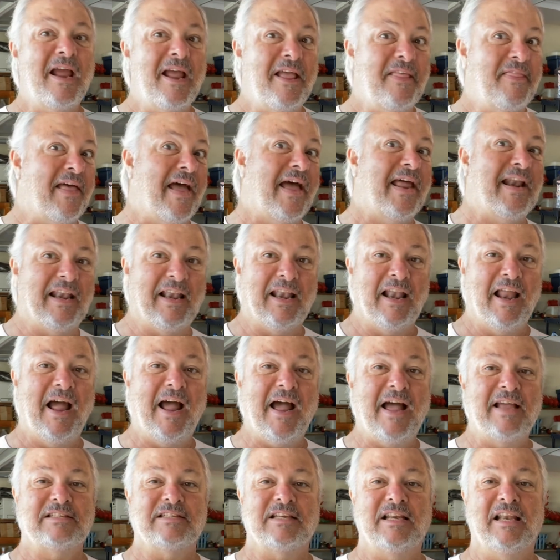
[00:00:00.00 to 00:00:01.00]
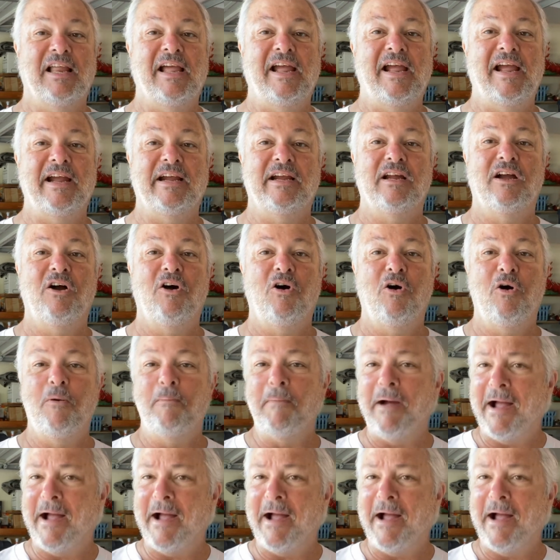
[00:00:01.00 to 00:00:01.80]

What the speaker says: that last leg home,